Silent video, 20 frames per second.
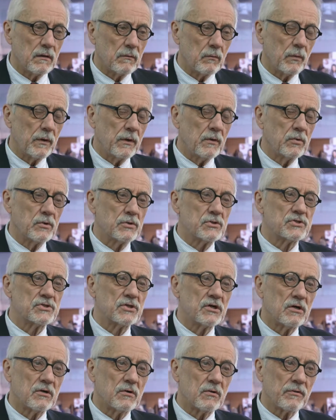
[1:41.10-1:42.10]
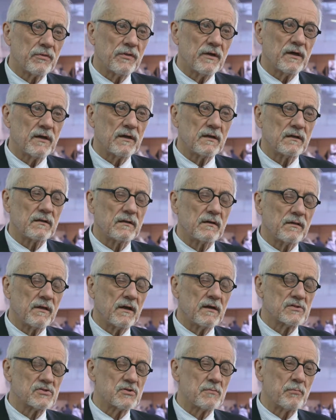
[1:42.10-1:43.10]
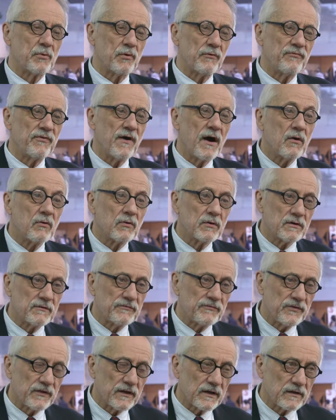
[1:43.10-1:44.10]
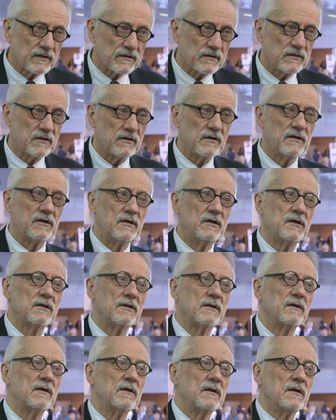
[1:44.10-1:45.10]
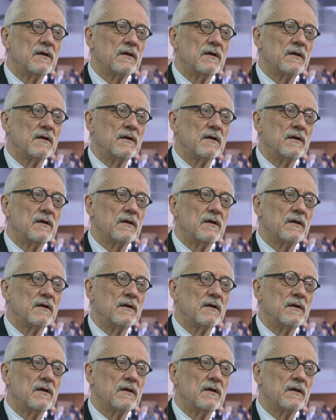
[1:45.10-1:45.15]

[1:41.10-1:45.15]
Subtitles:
we could show that there is a profound effect on